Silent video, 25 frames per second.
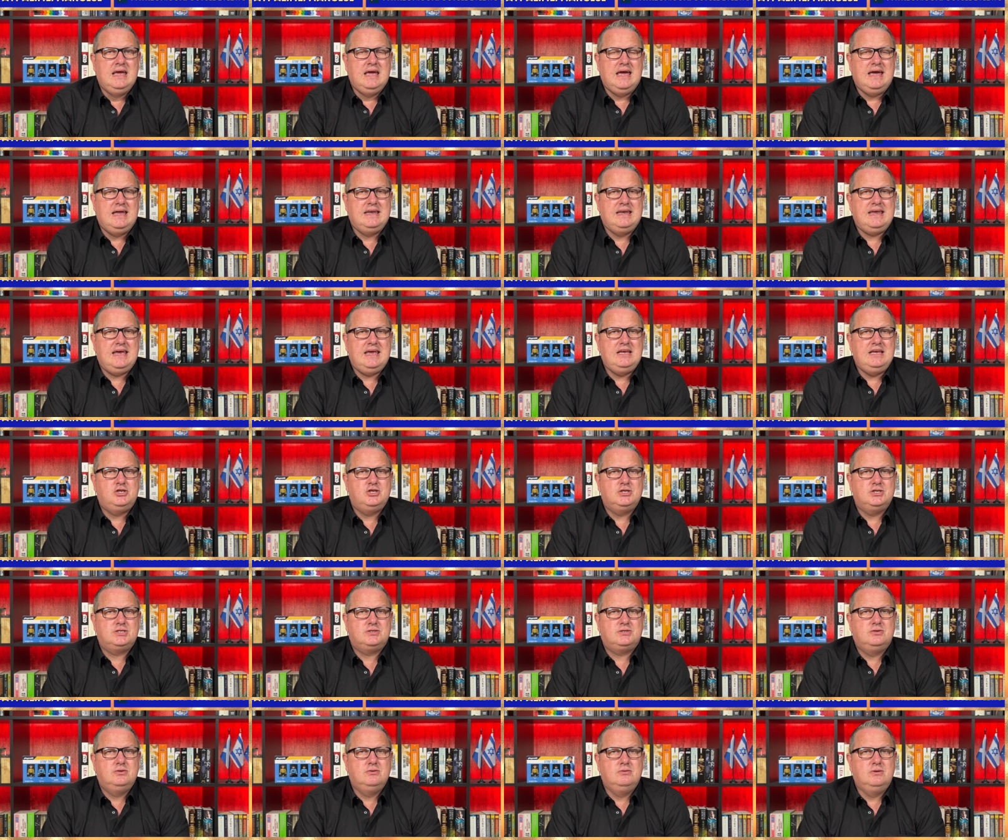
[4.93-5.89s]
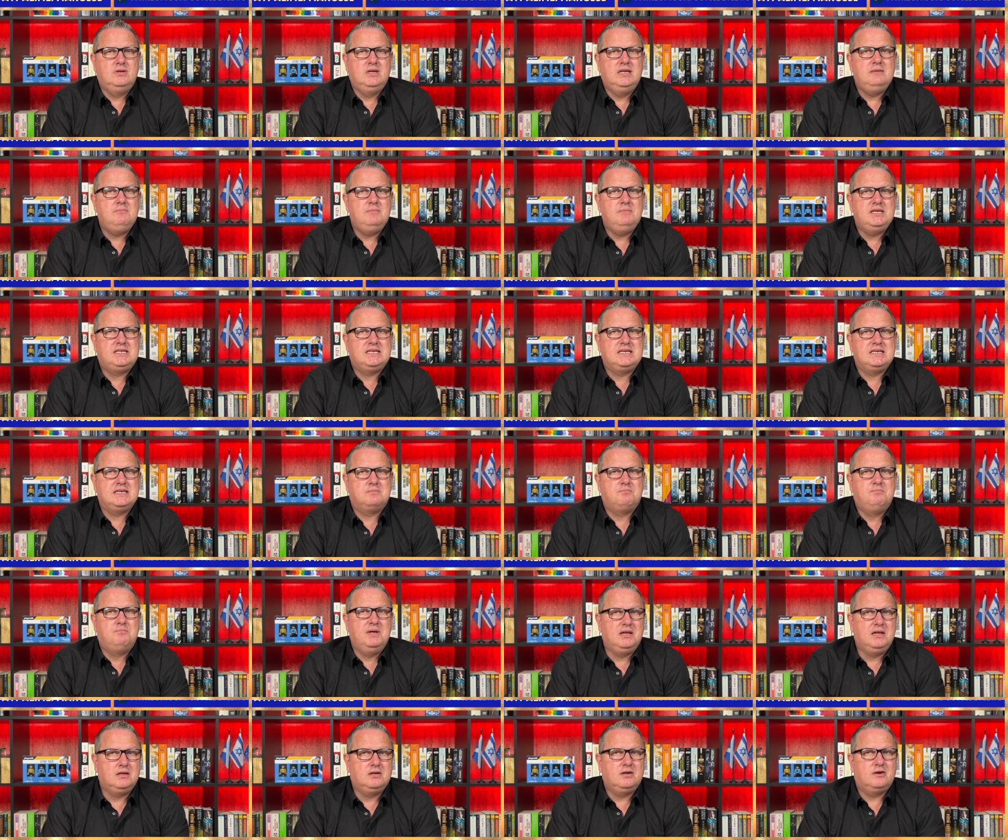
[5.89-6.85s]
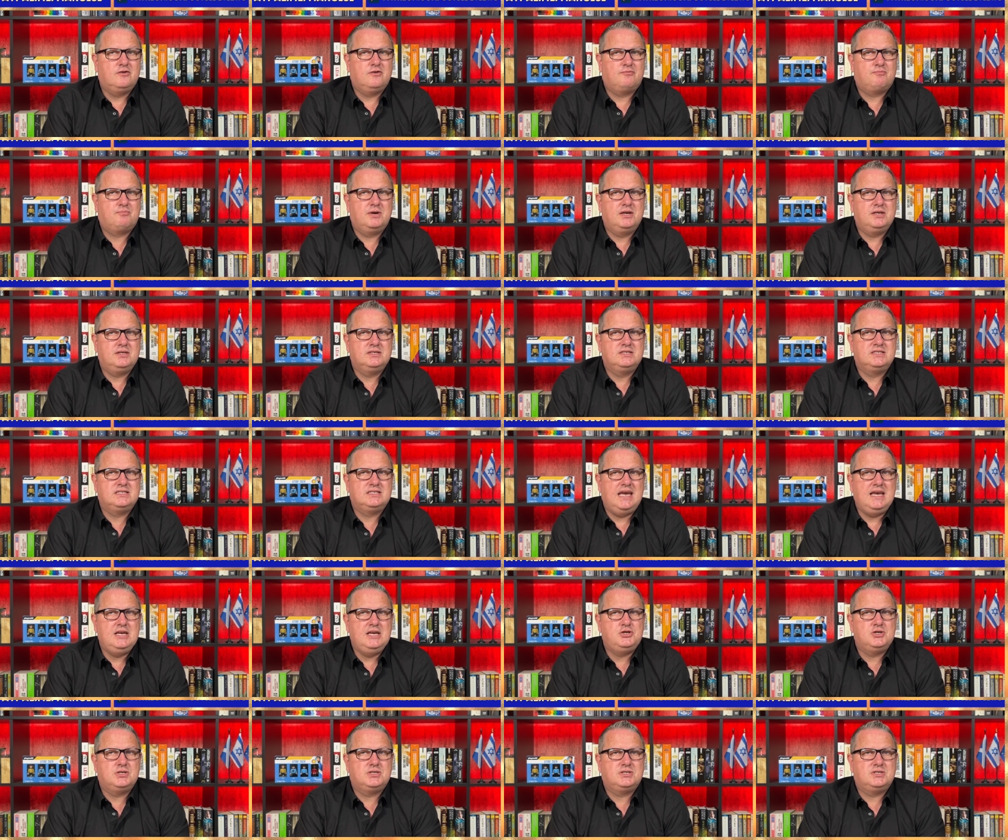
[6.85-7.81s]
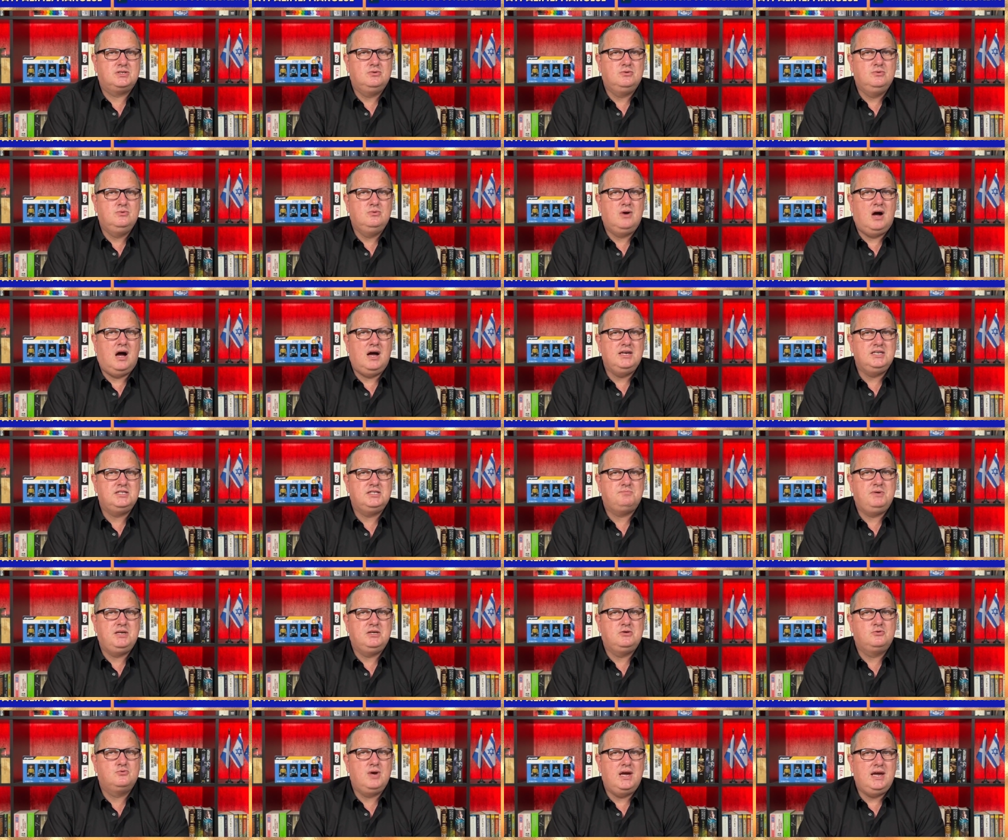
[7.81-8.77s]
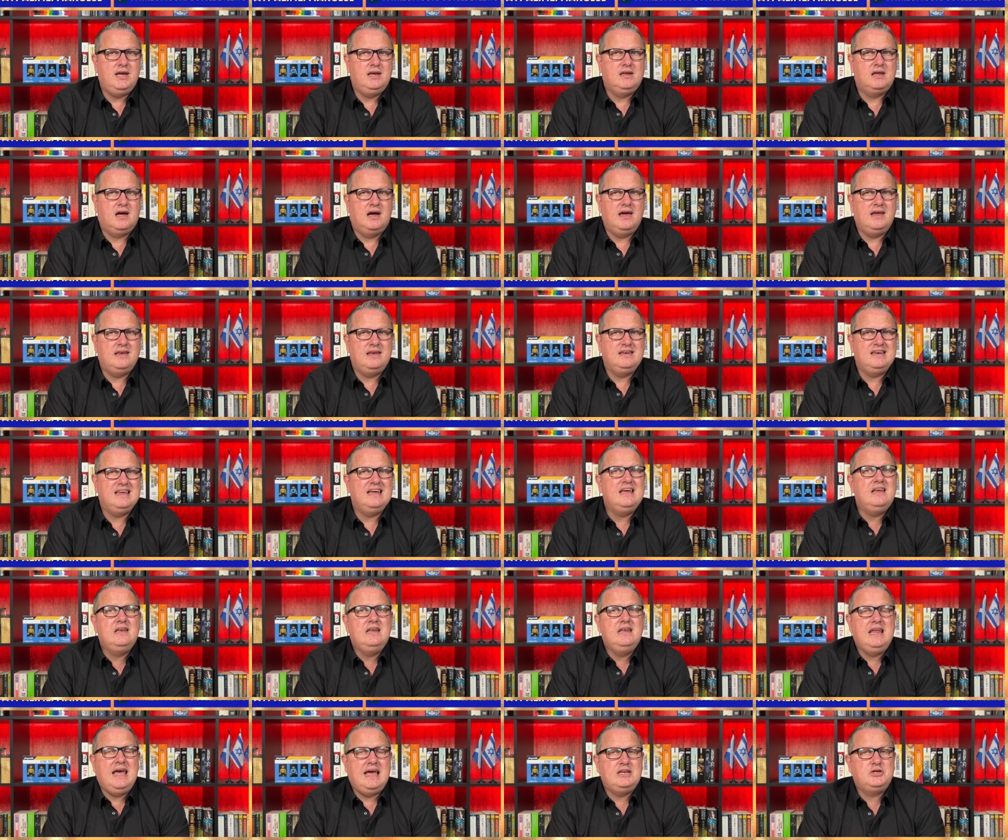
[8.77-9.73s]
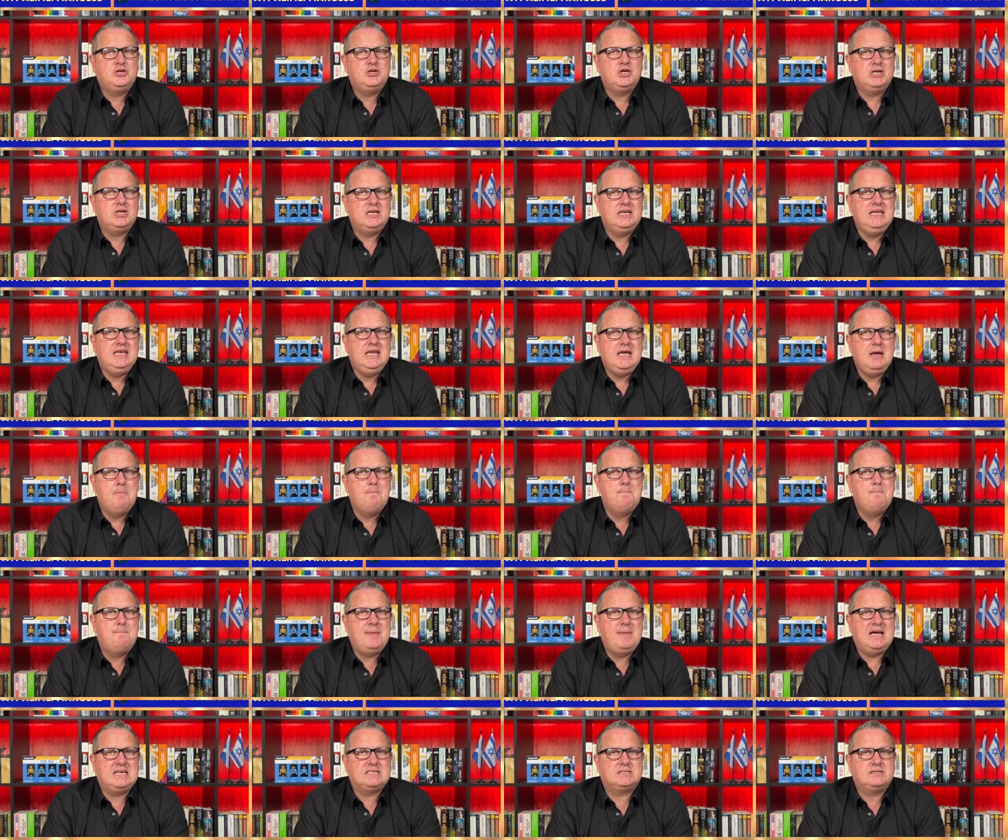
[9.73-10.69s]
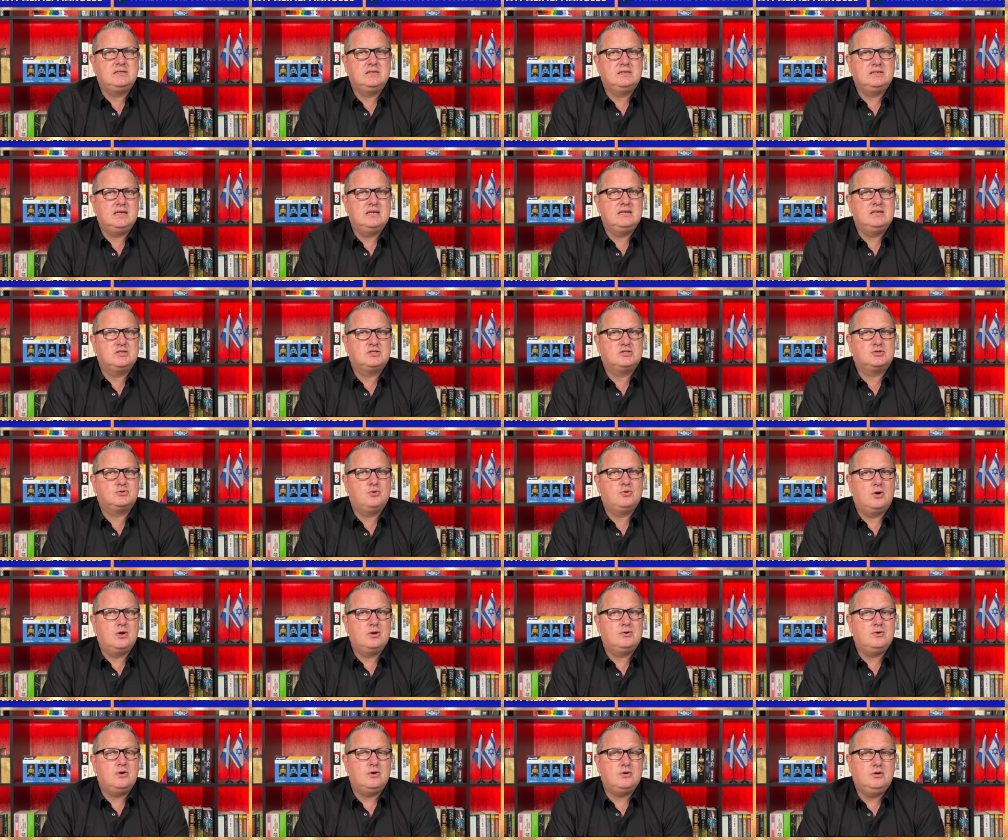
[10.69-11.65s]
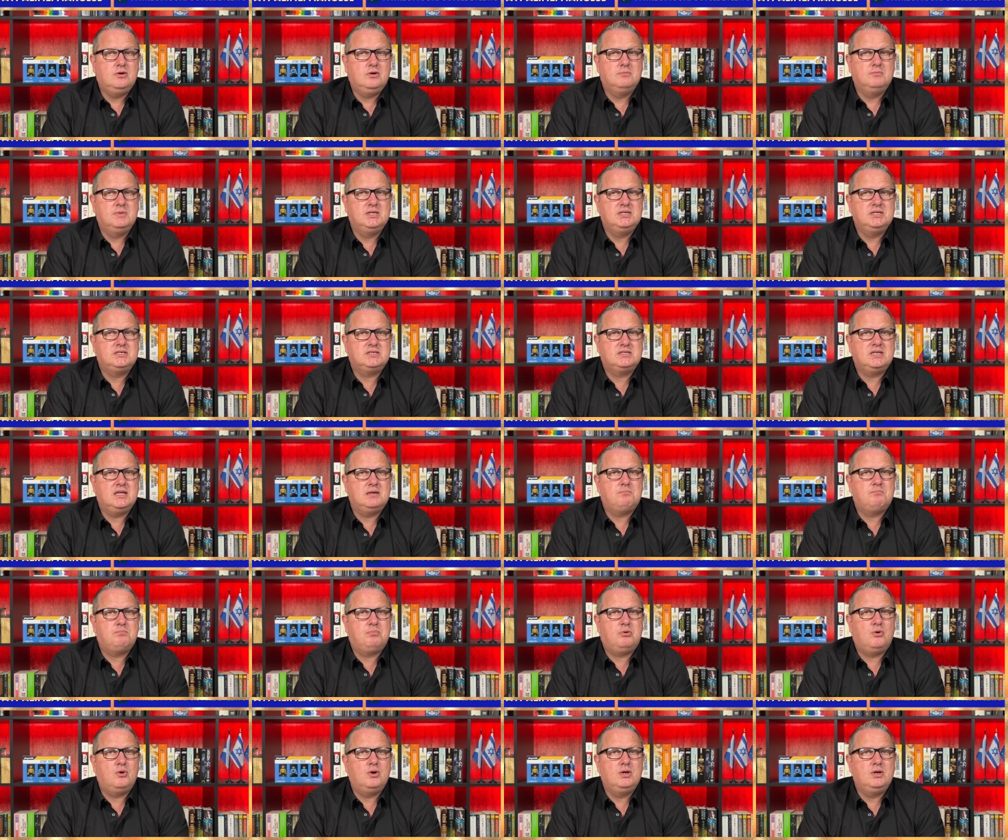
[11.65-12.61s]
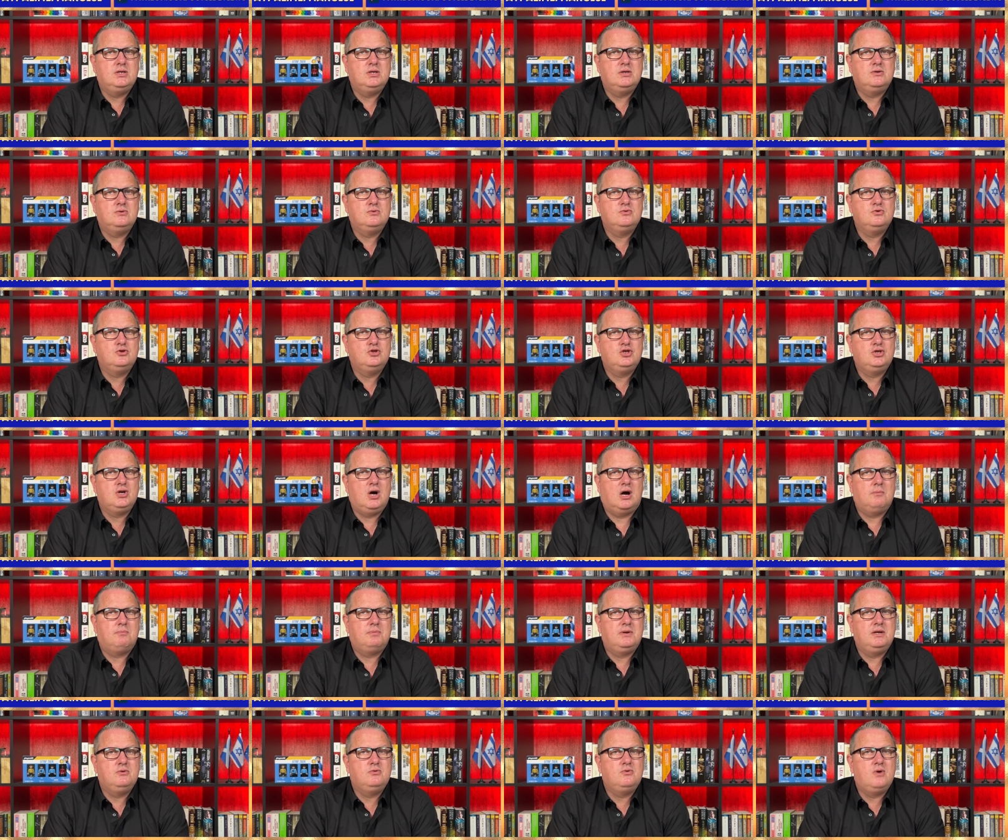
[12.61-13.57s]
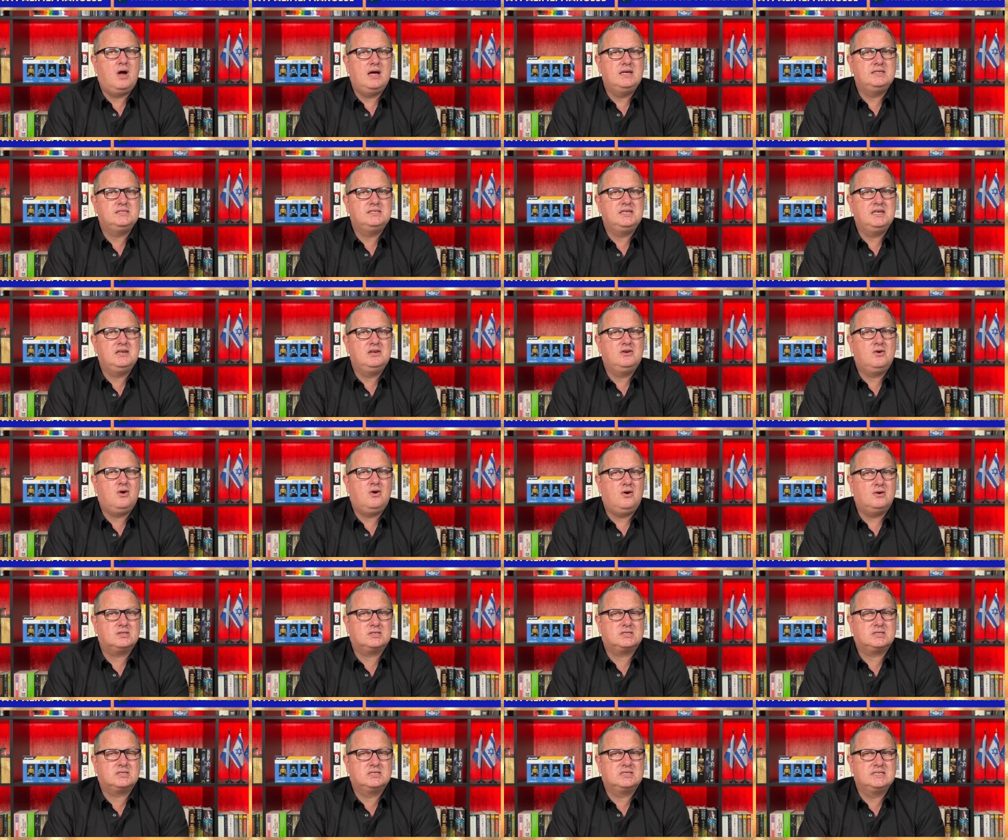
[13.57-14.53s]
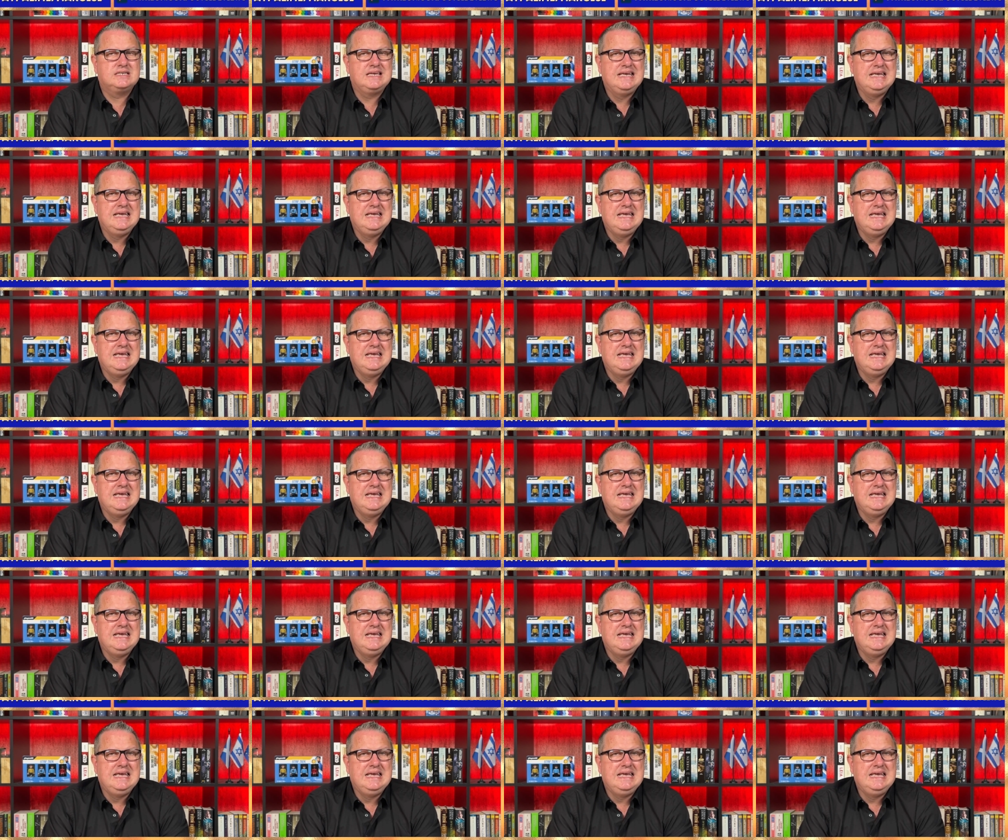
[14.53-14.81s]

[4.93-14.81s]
And HS2 Ltd, builder of Britain's HS2 high-speed rail line, allegedly embezzled and destroyed documents that pointed to sharply rising costs.